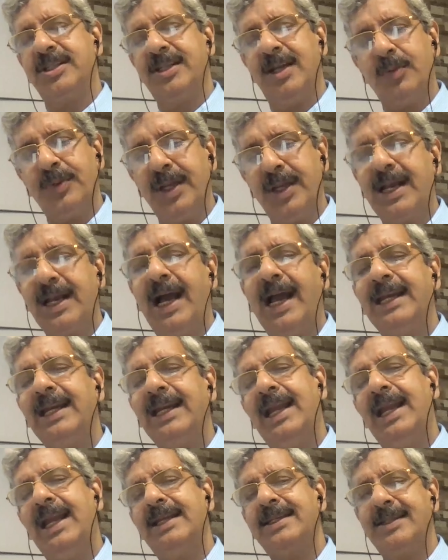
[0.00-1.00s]
now the
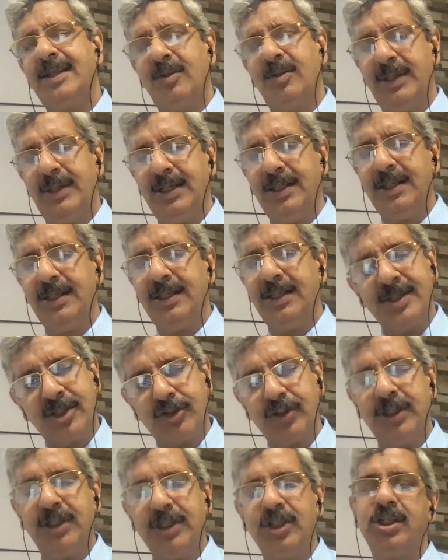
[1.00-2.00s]
guidelines have been
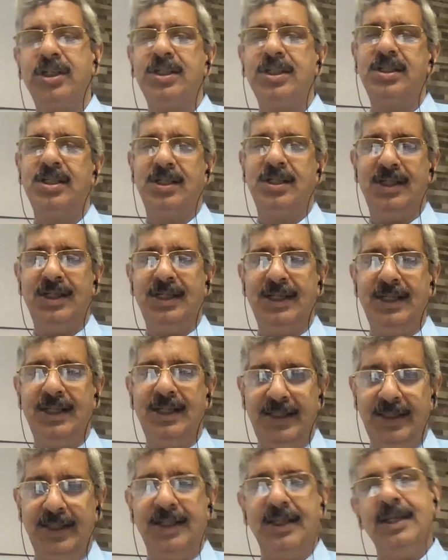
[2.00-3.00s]
stringent.
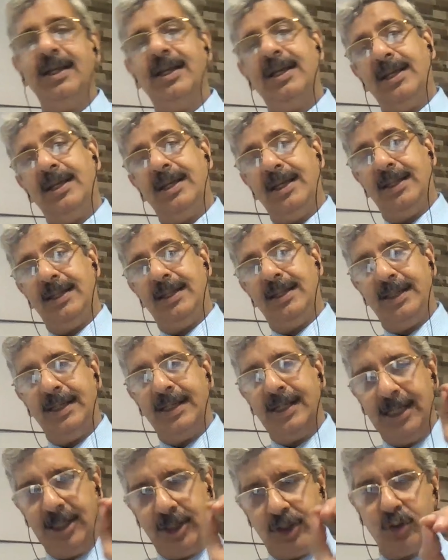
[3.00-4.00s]
They
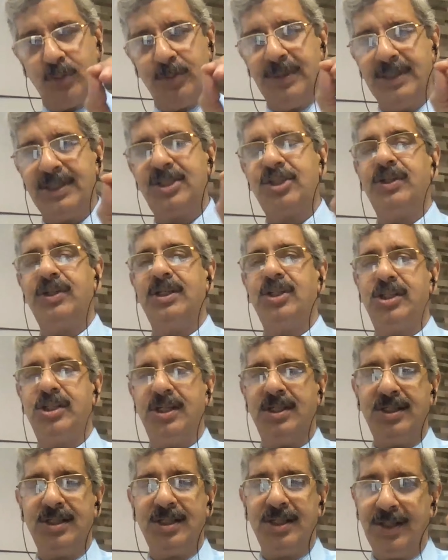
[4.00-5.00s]
need to be
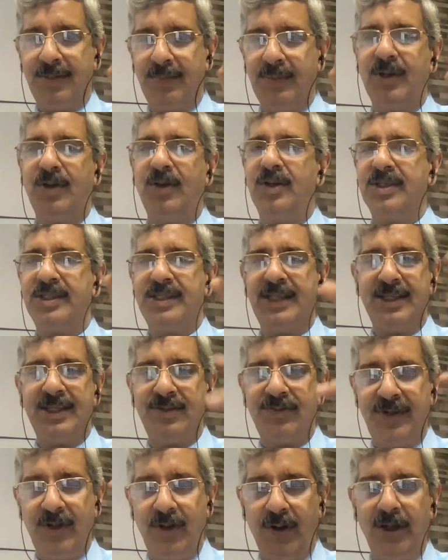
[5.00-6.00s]
stringent because, as
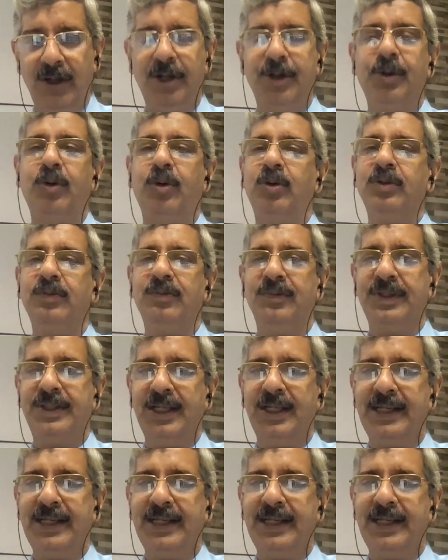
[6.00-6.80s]
we all know, with a